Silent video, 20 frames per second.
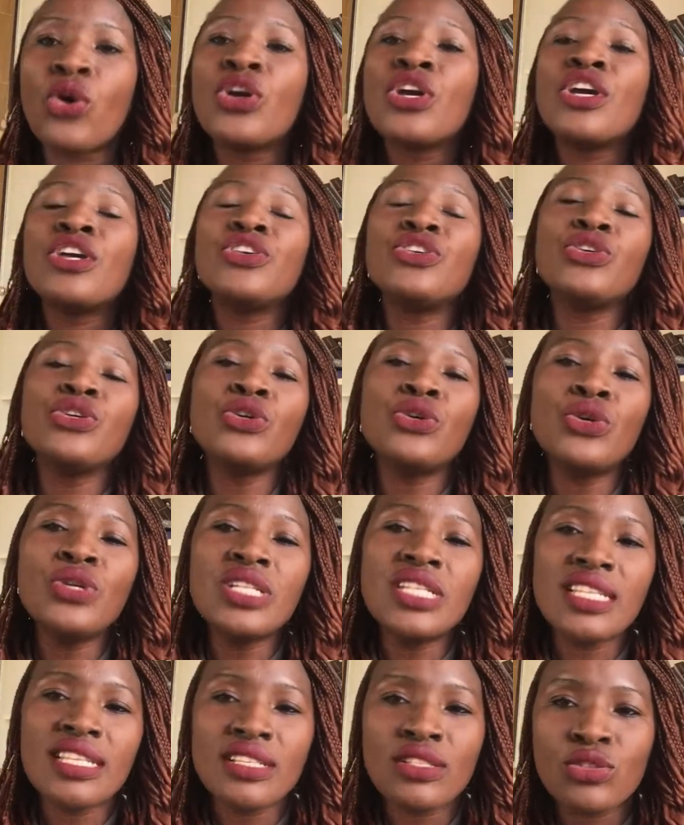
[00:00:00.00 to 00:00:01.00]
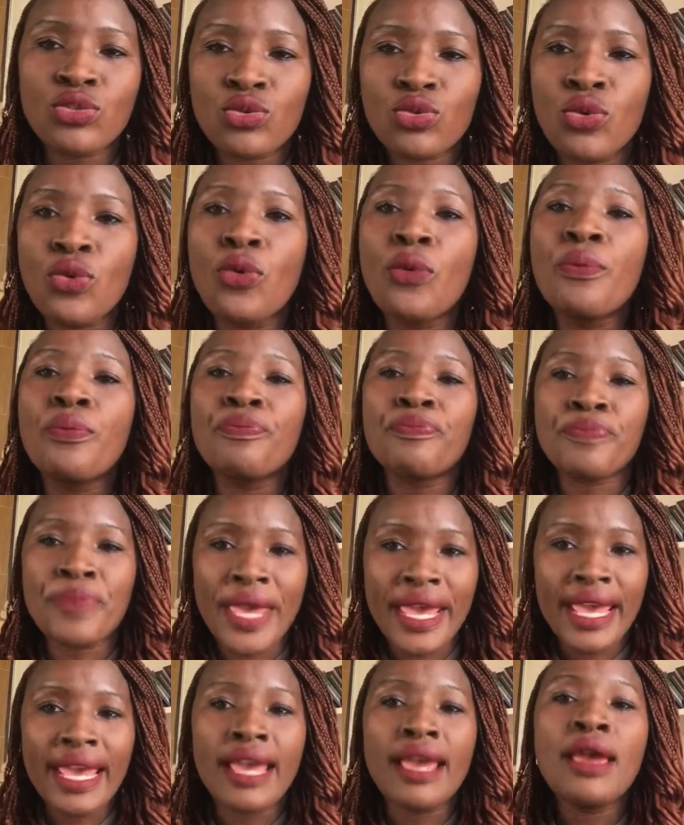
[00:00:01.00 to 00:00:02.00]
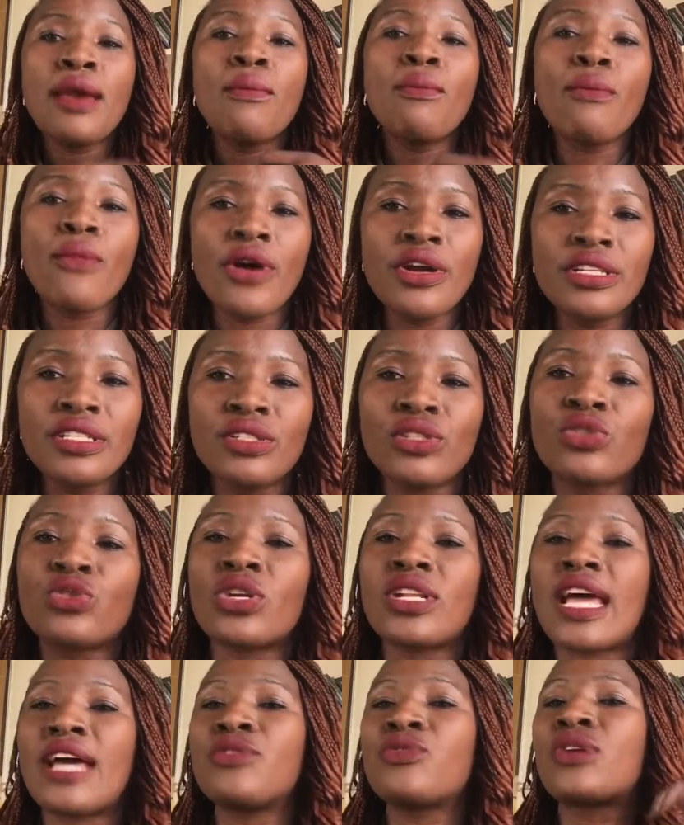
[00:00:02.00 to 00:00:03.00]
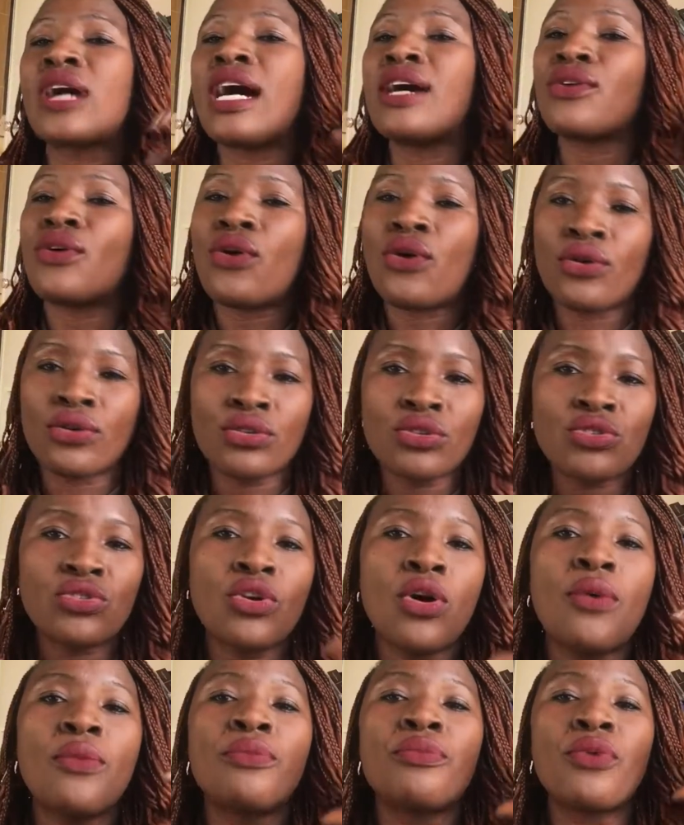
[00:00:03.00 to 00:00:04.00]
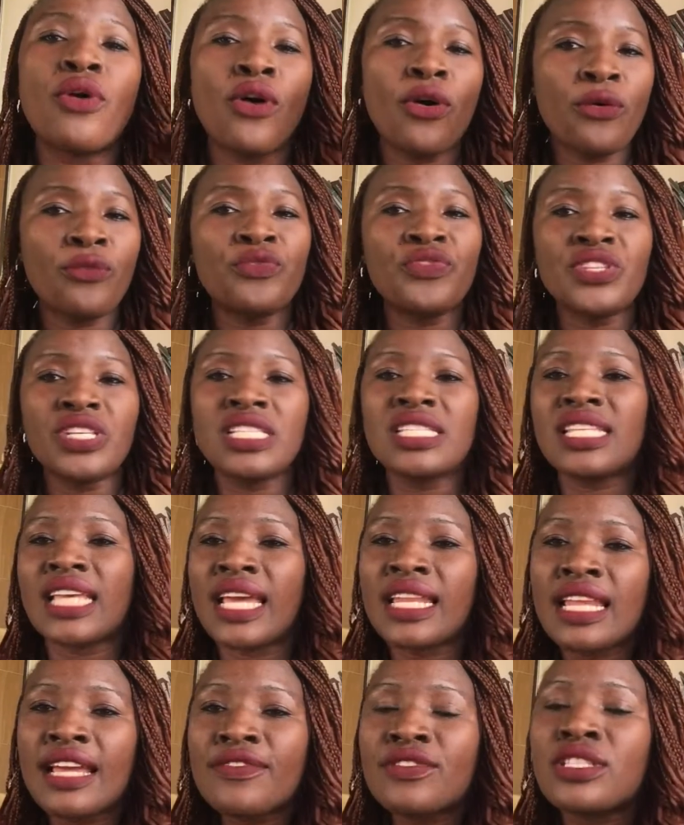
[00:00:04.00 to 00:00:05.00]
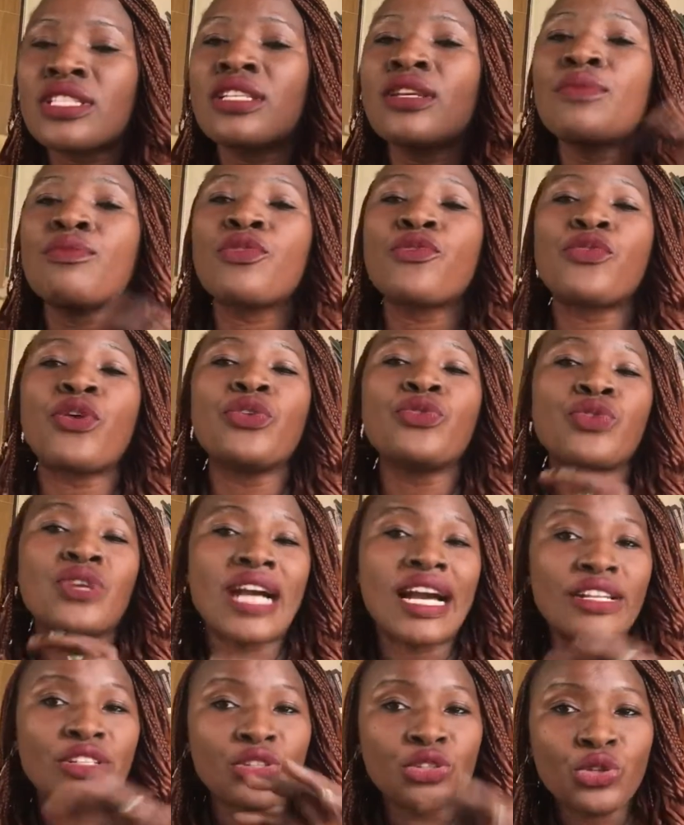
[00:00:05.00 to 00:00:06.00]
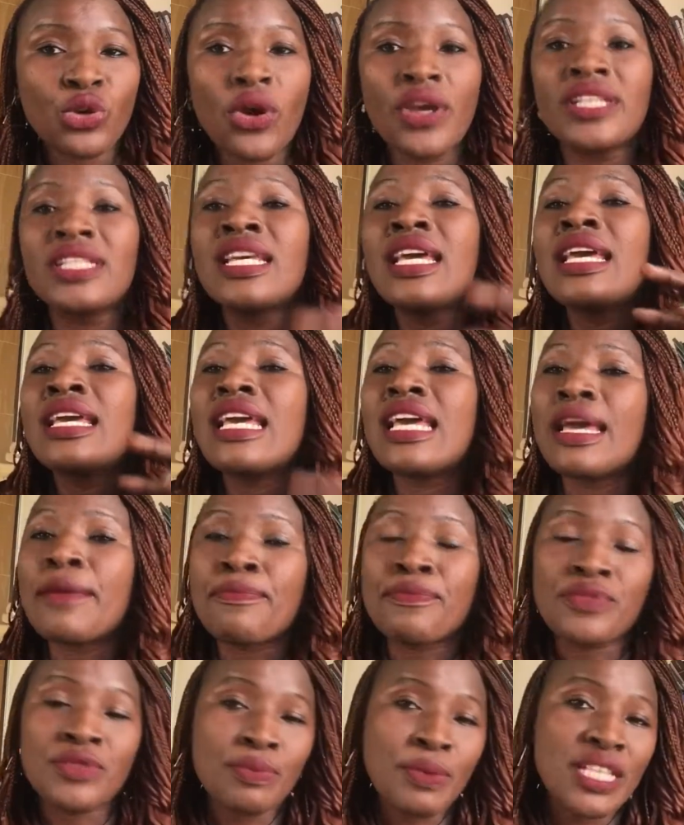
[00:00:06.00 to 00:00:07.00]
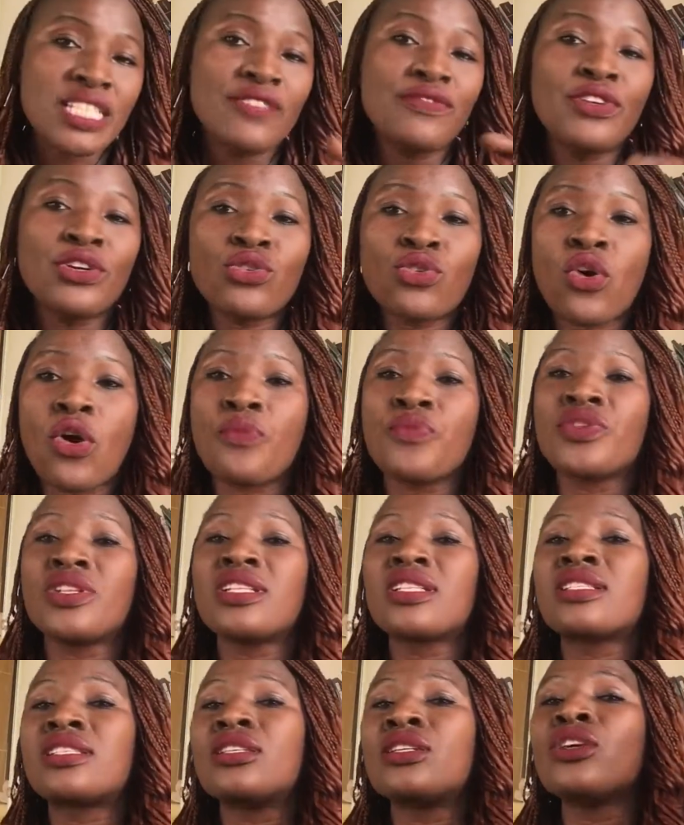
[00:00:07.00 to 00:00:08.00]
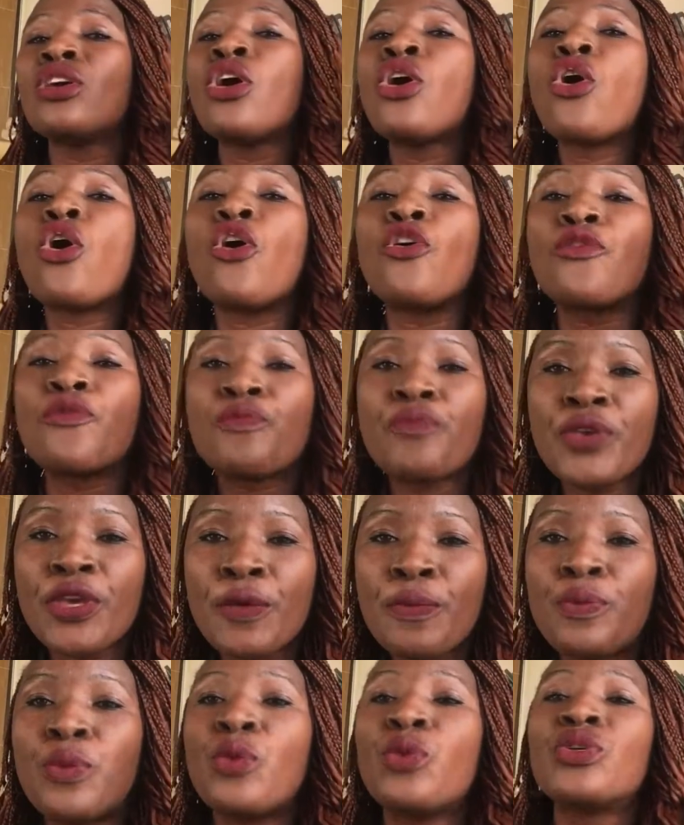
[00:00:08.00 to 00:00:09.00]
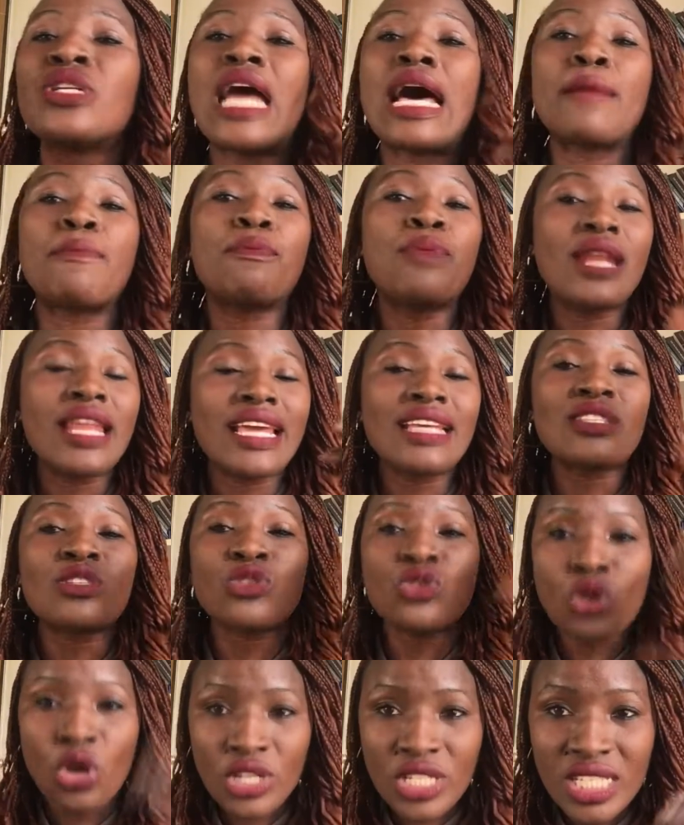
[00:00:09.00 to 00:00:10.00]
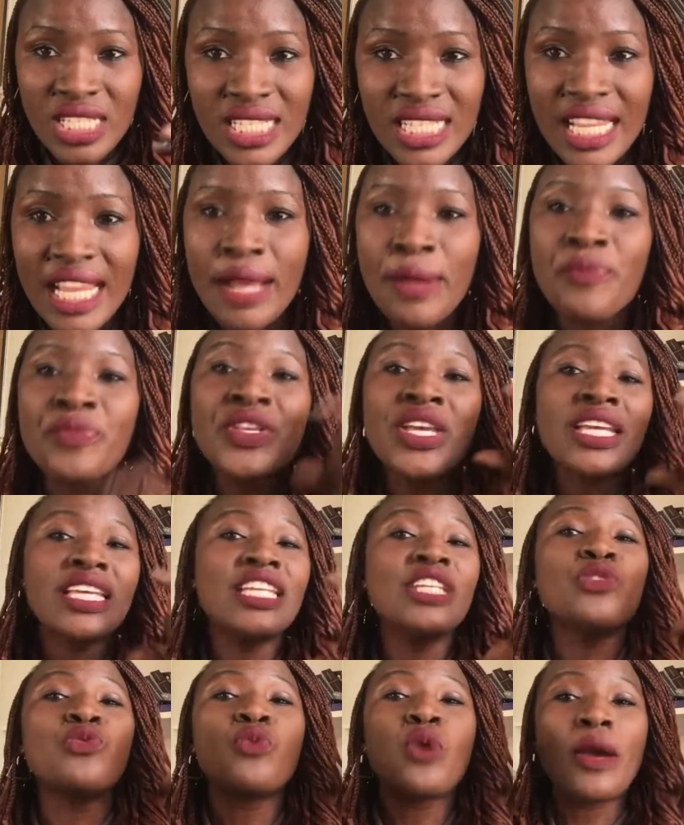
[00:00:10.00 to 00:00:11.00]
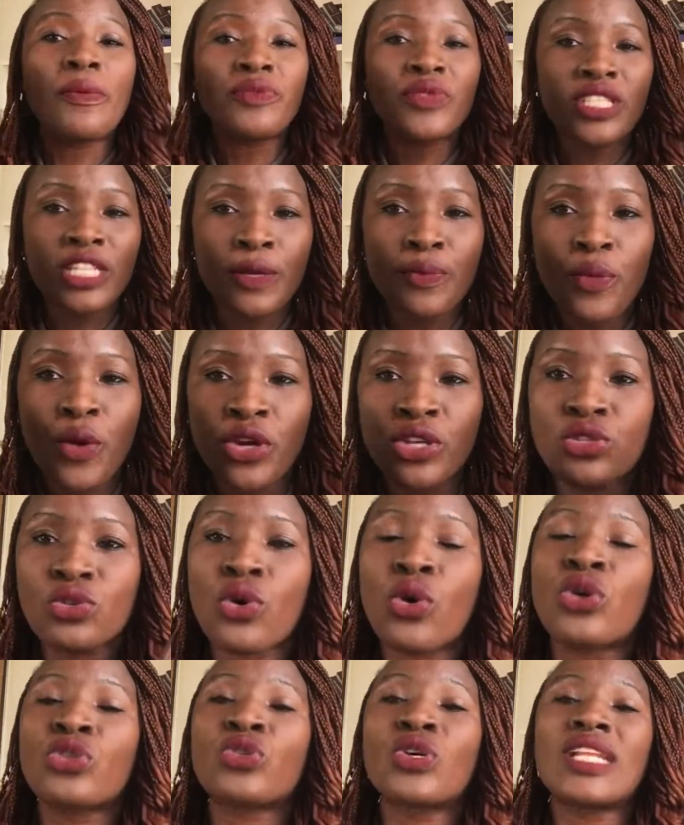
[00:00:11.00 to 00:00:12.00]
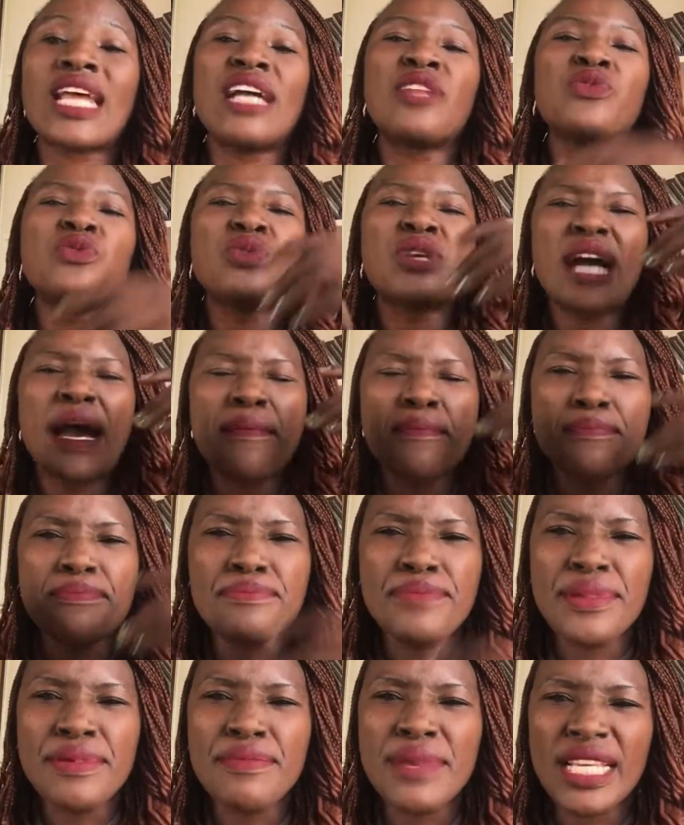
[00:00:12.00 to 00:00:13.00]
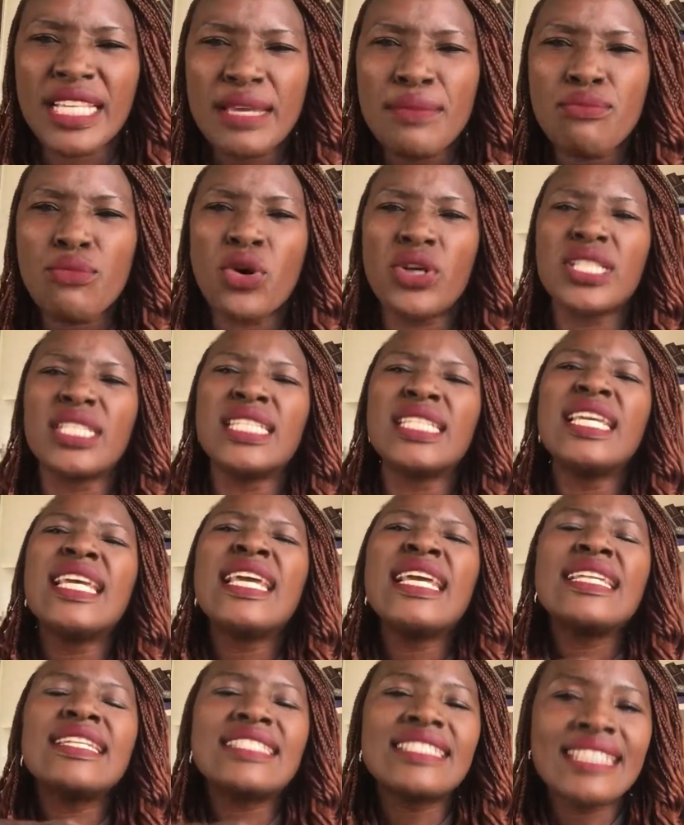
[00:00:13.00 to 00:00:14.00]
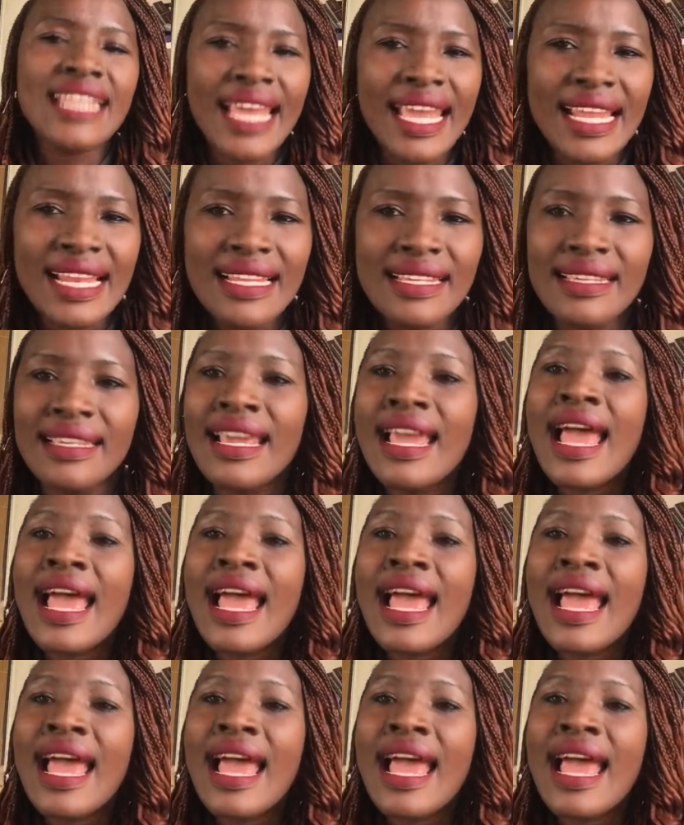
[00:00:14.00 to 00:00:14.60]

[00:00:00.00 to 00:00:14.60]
you need to pay money so that you can own some of this NFT before you can join a specific community of people that play such game in Web 3.0, so that you can be making money daily.